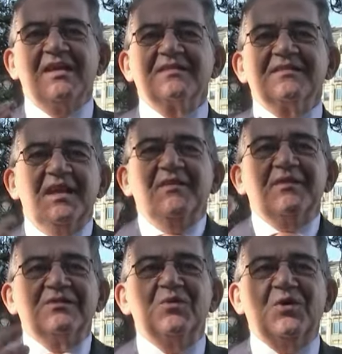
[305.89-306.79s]
It's
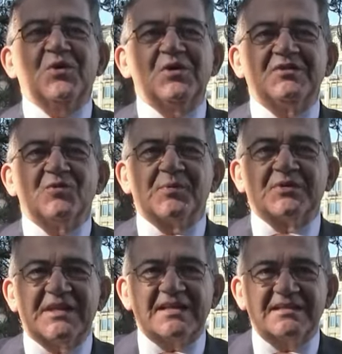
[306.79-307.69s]
never too early to
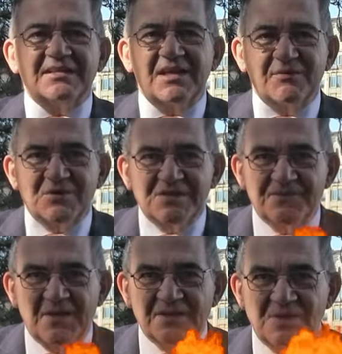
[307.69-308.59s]
protect and
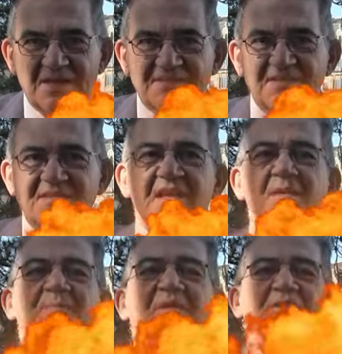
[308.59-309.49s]
diversify your assets,
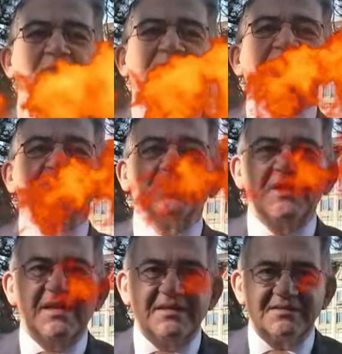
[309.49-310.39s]
but often
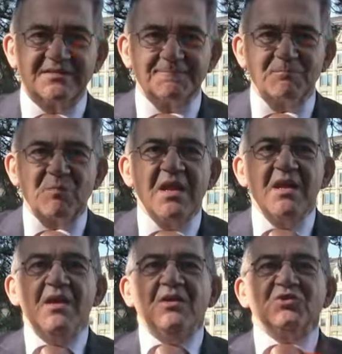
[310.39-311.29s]
too late.
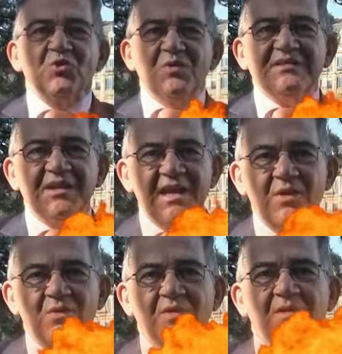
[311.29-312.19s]
Do it
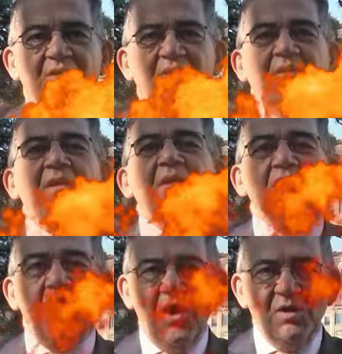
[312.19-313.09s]
now.
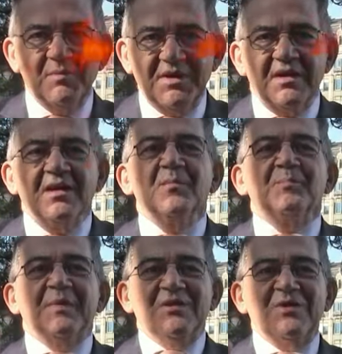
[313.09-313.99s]
Call me.
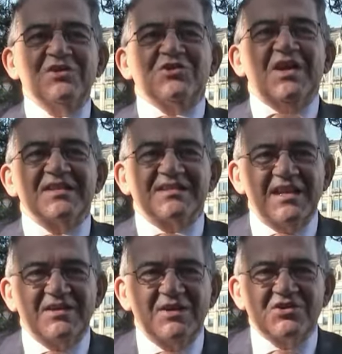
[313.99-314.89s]
Be rich and
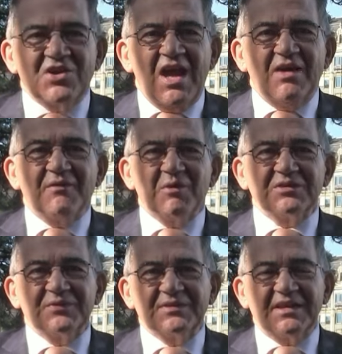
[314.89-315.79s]
stay rich. Have a
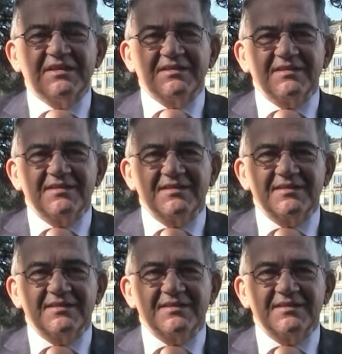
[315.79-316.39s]
wonderful day.